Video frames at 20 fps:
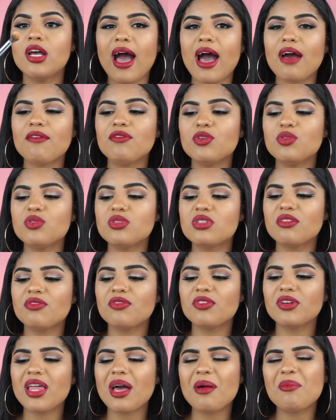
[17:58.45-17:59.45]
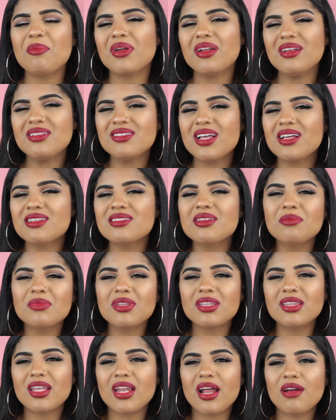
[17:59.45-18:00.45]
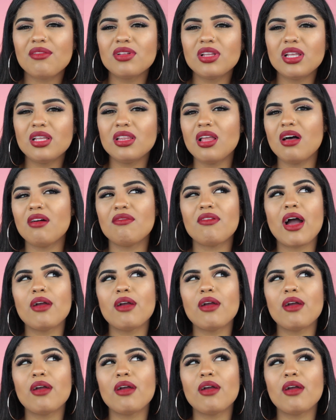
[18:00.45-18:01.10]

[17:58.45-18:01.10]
I have used it for that, but it's not something that I really love.